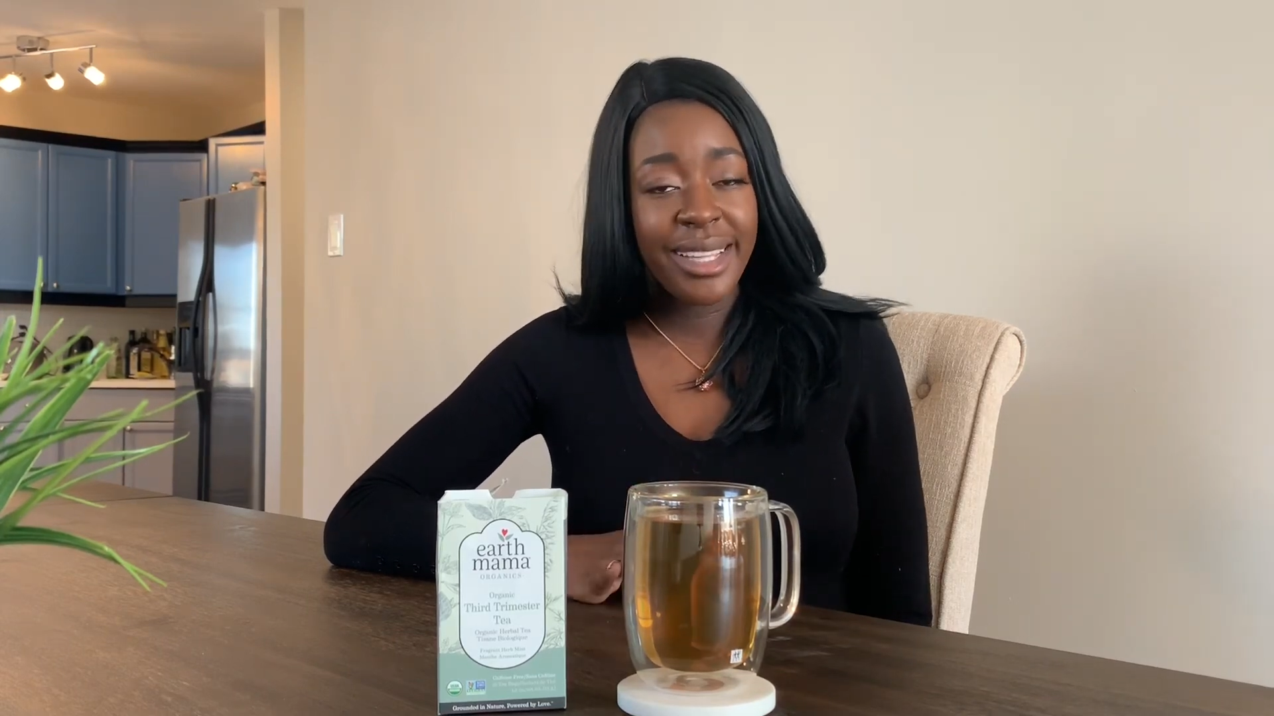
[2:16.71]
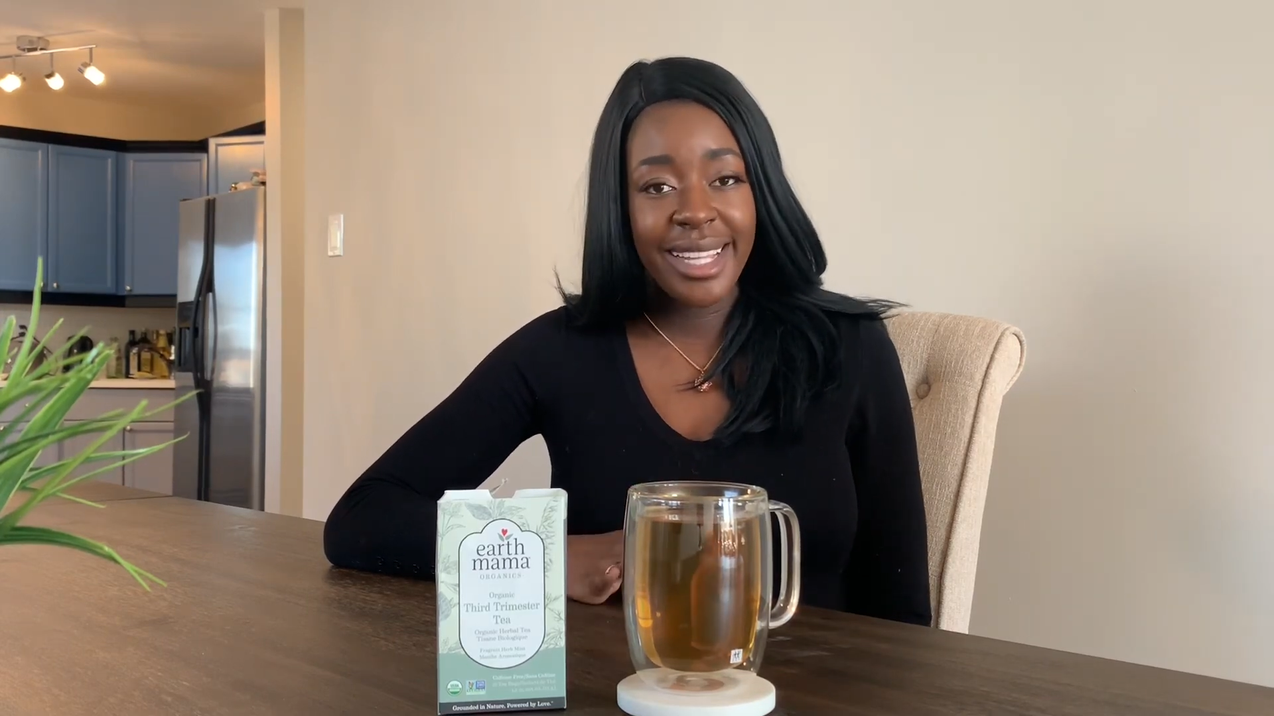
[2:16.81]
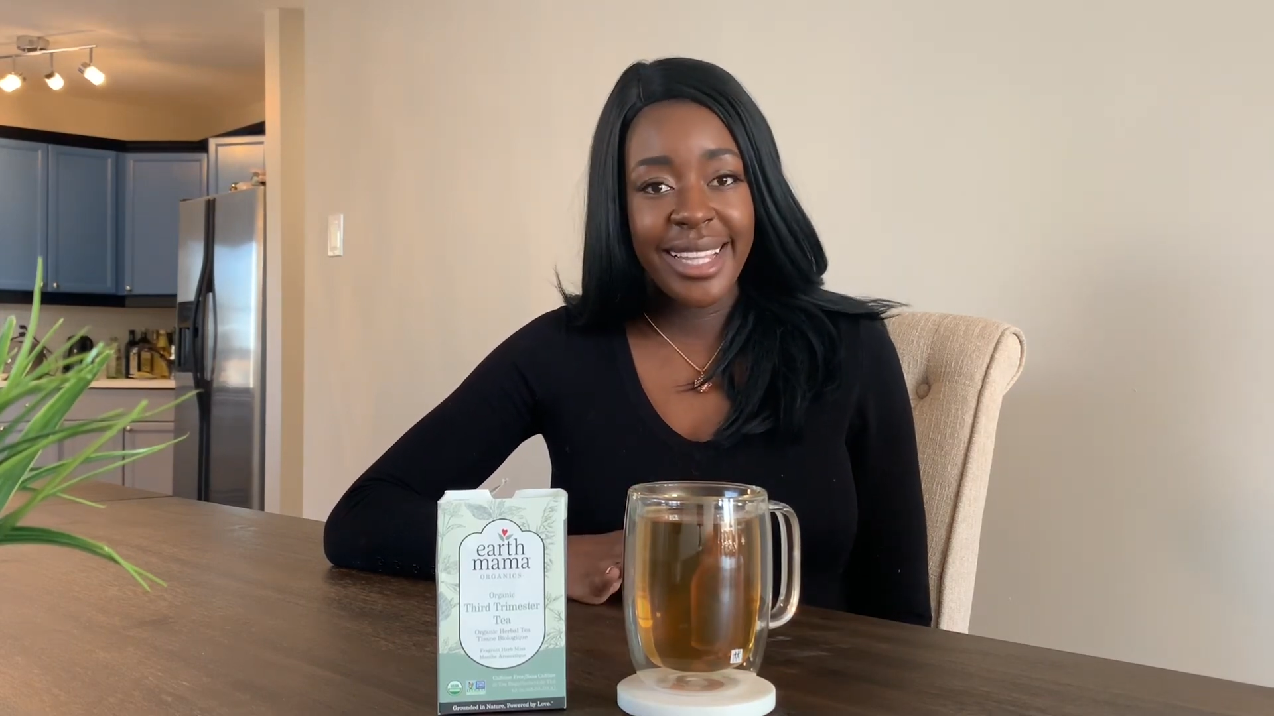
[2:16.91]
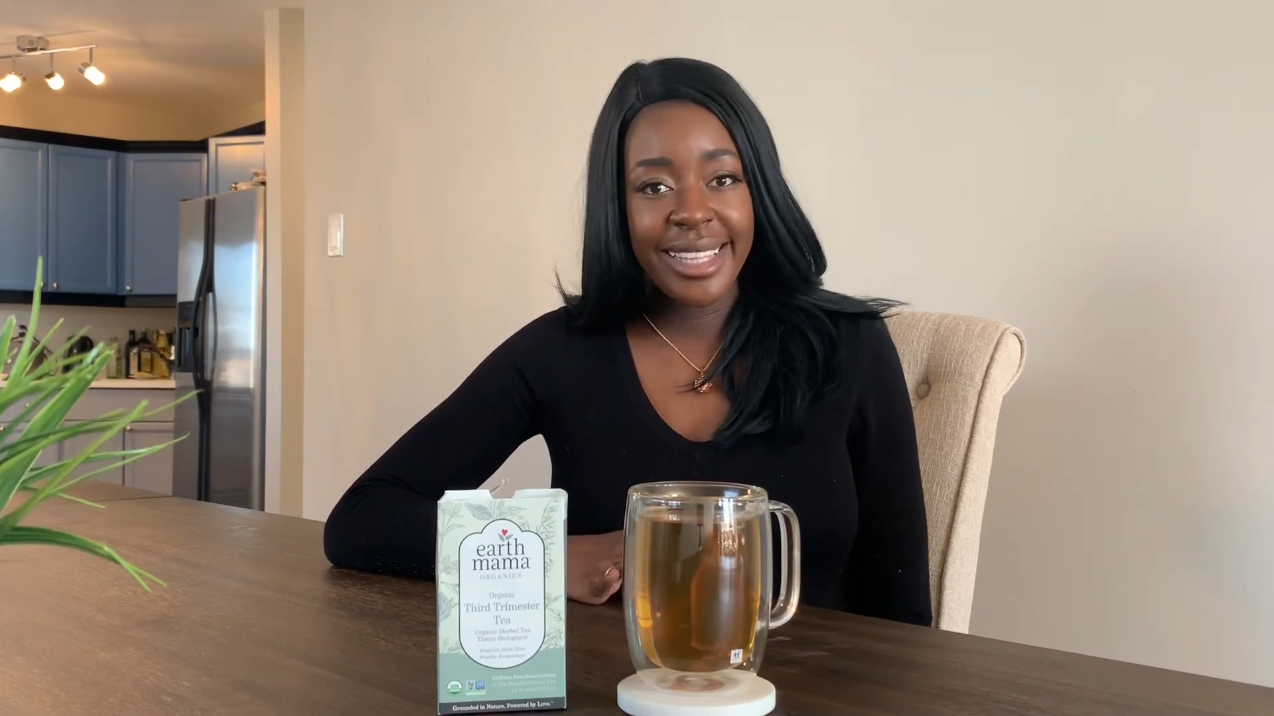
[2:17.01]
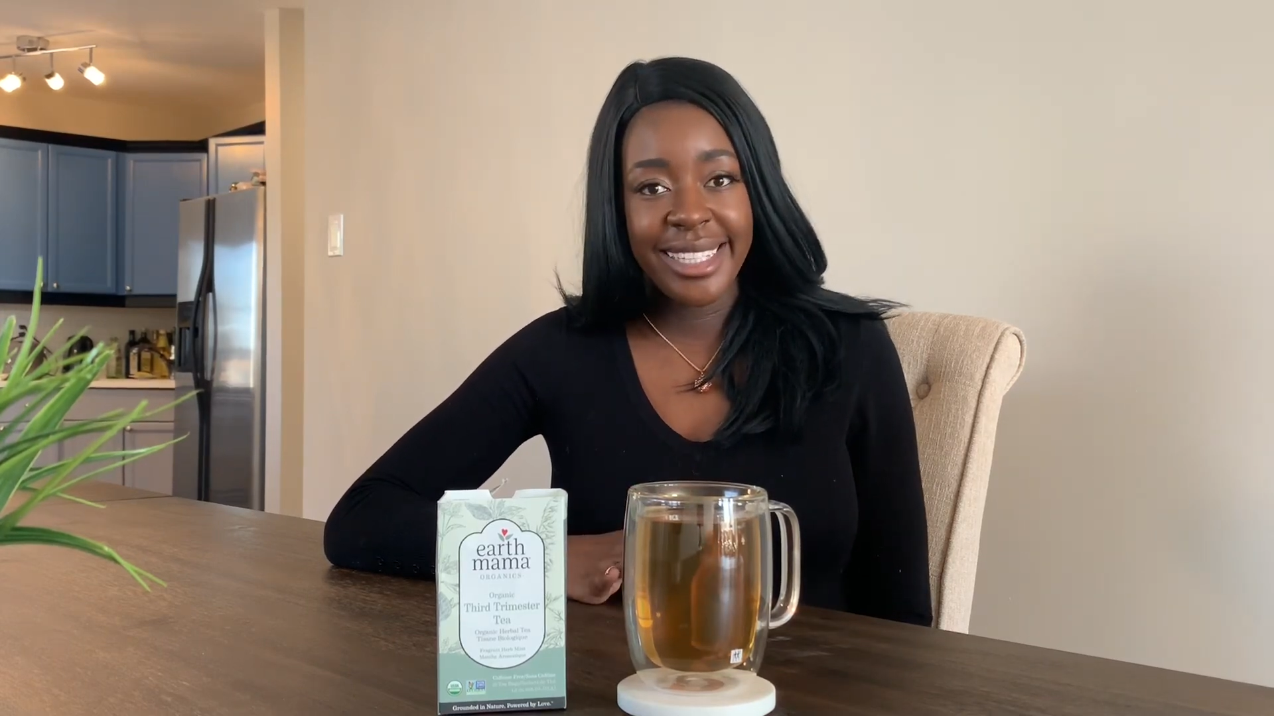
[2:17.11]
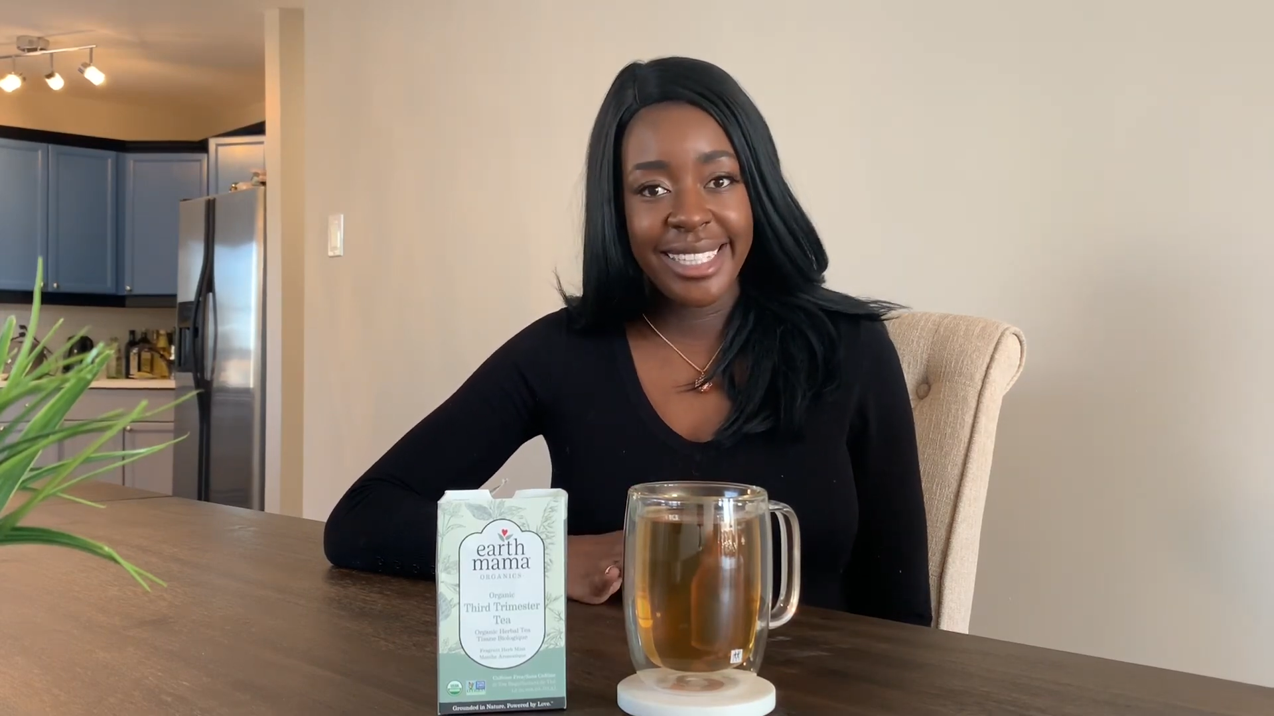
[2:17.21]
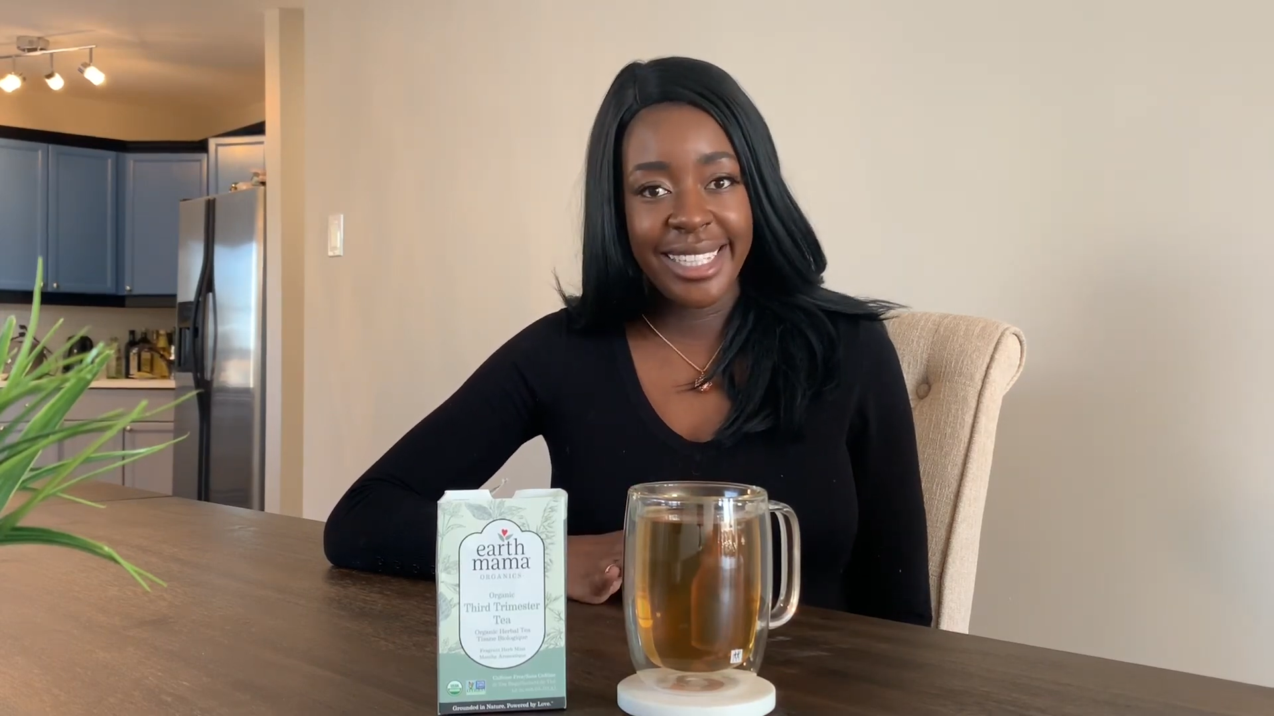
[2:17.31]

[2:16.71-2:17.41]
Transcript: think that this